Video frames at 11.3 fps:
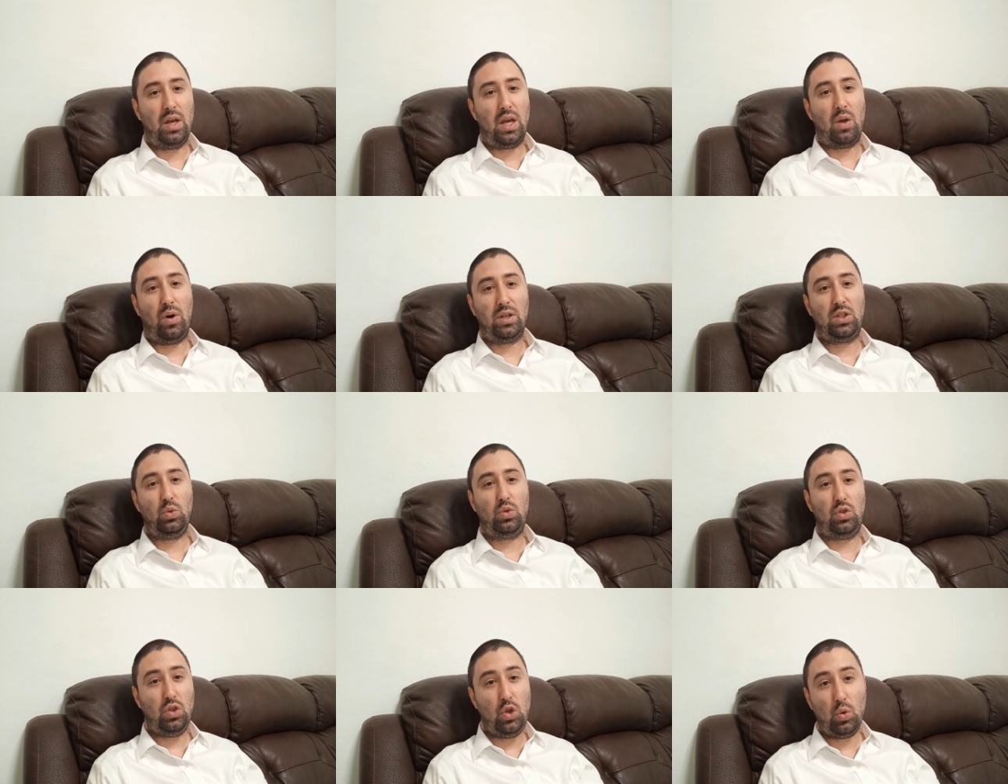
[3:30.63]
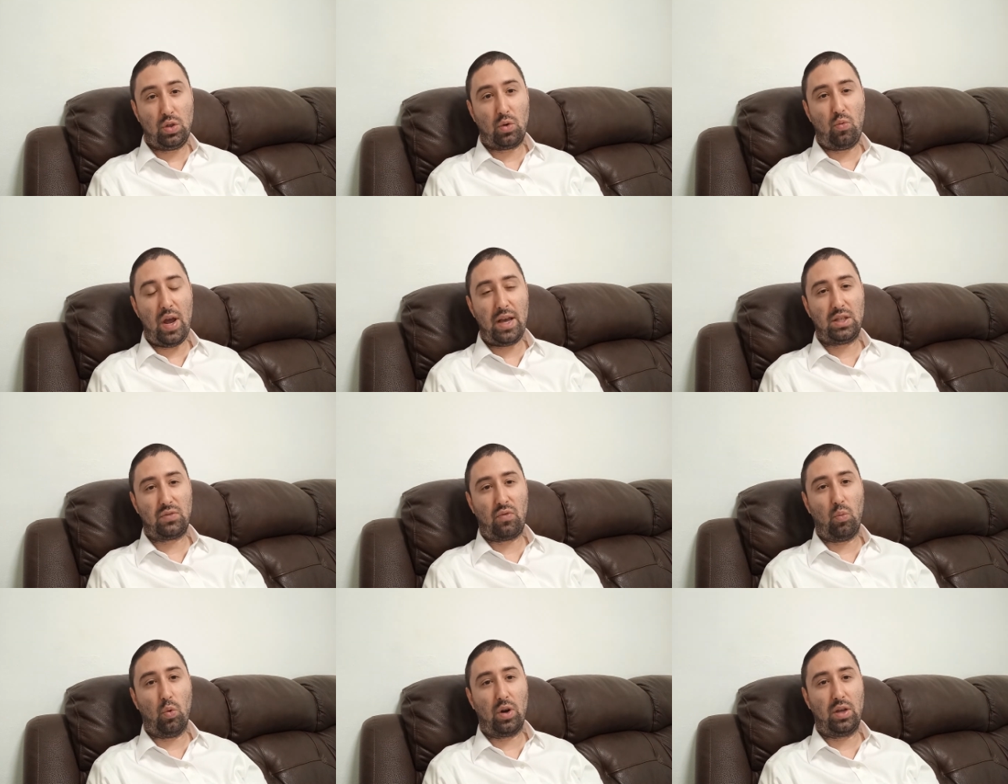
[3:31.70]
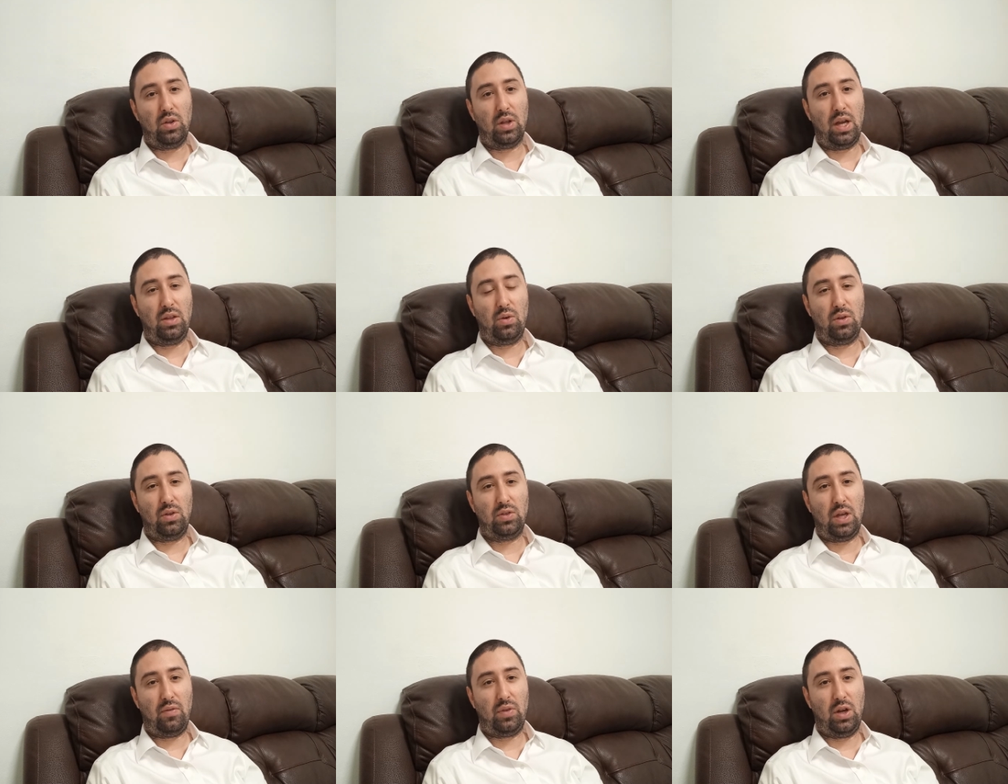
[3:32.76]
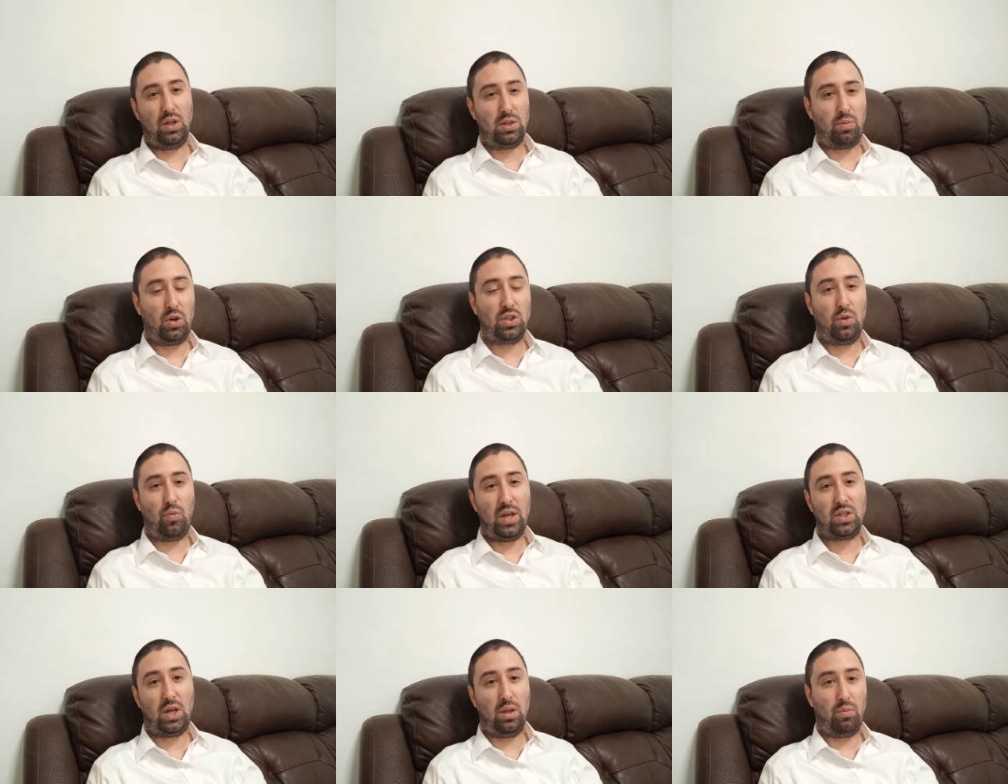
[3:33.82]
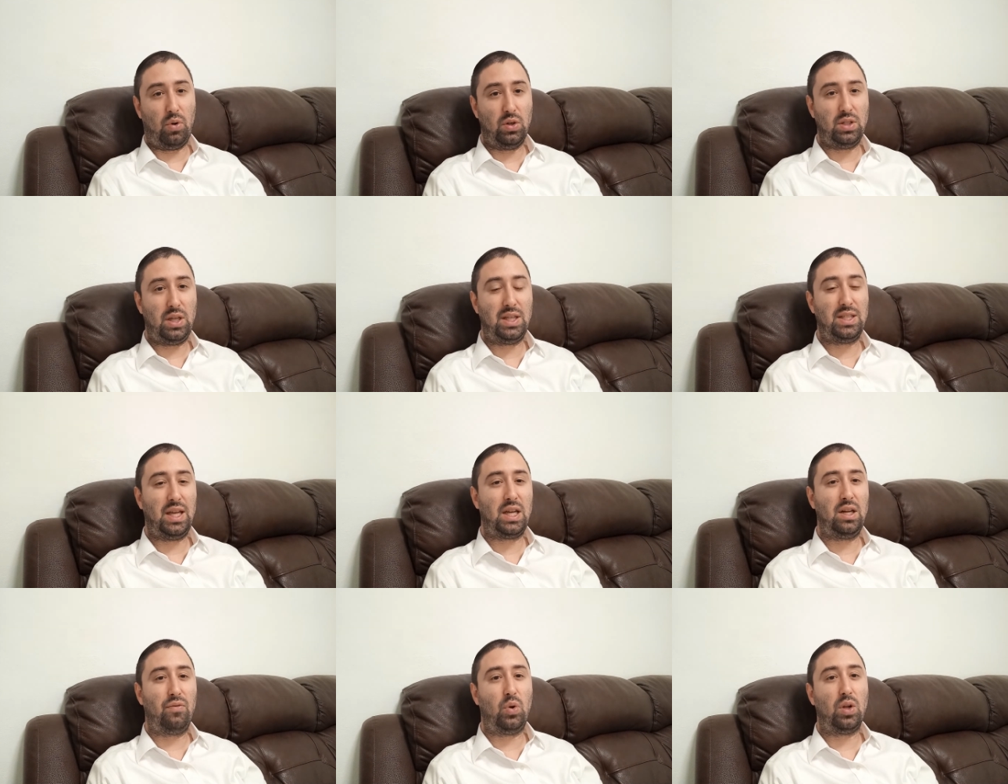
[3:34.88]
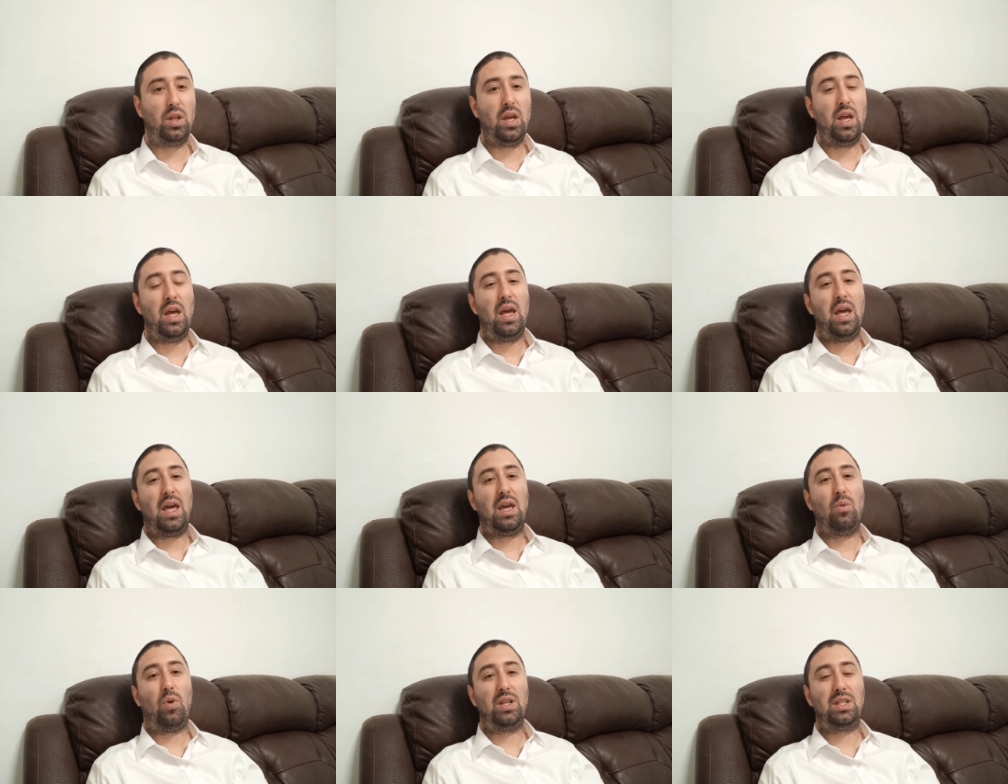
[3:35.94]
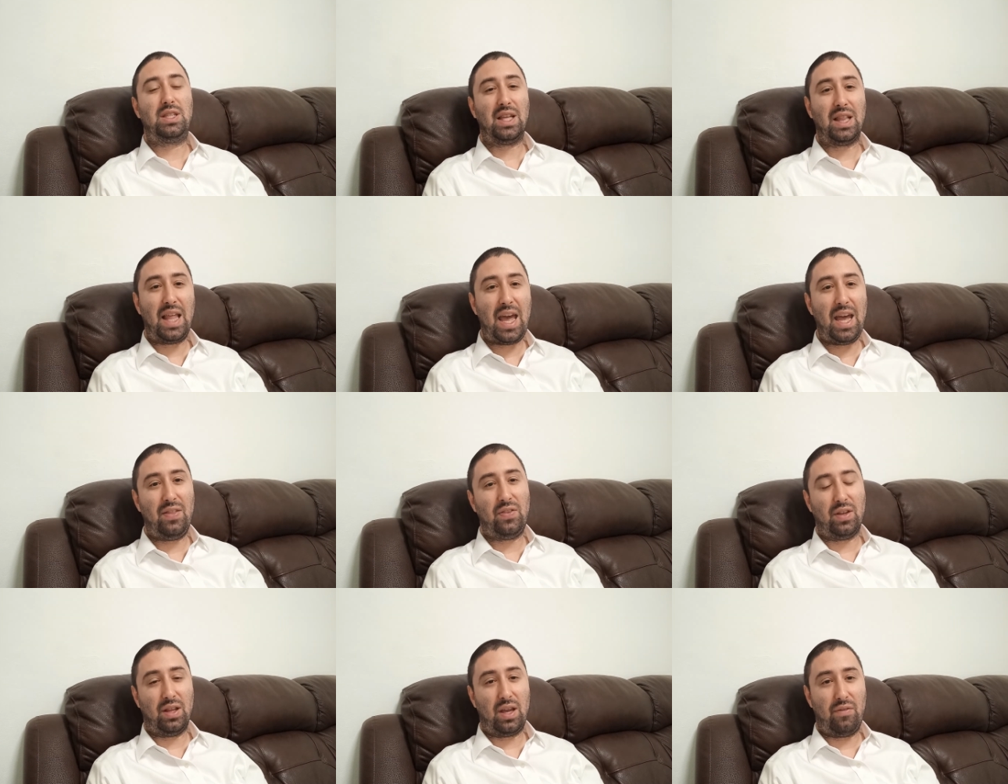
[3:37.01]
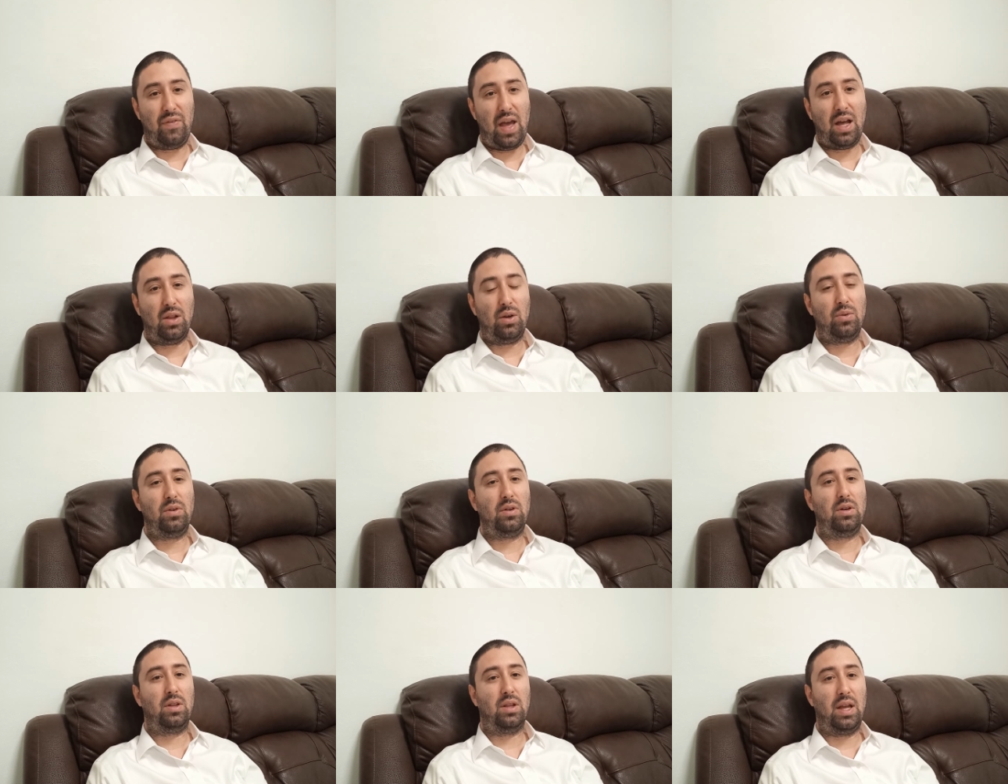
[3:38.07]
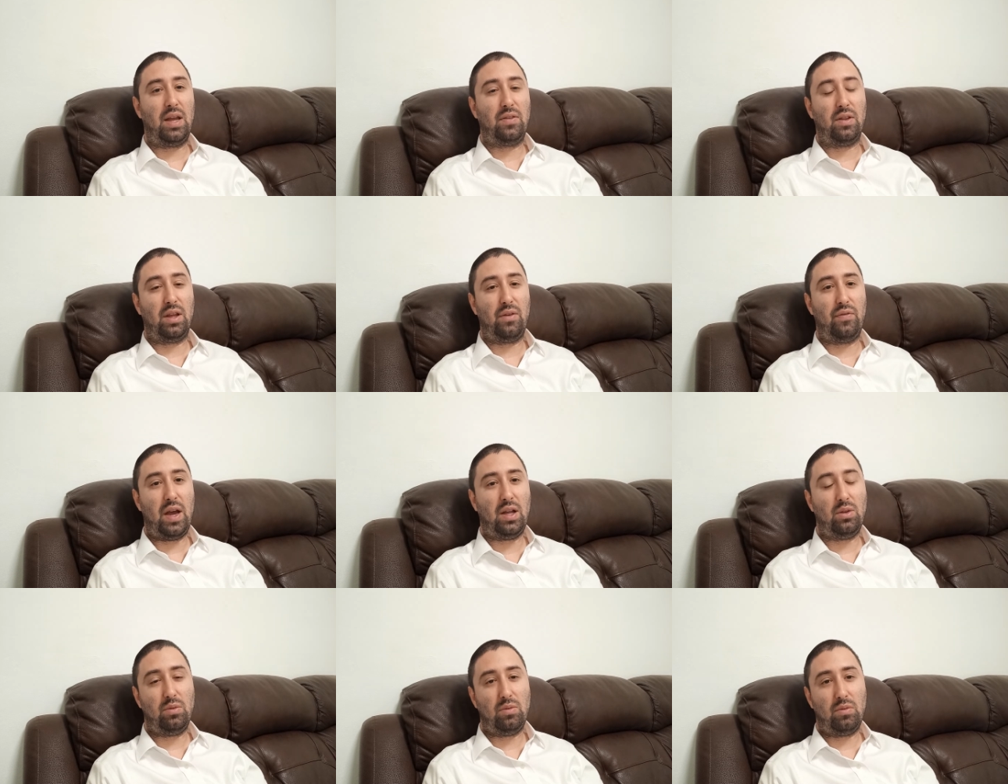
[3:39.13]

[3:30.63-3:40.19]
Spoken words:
He wants you to rest from working the land during the 70 years. It's a personal rest on the person. And second of all, he wants the land to lay fallow. The land to lay fallow.